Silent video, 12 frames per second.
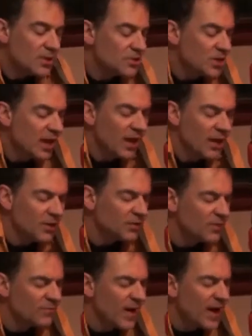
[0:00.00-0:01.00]
Down
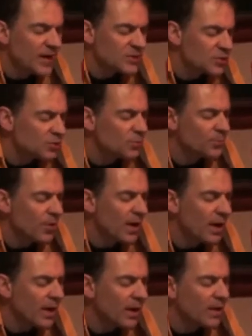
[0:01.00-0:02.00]
in the valley to
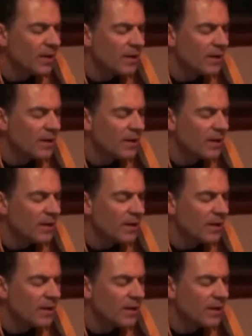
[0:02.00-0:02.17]
pray,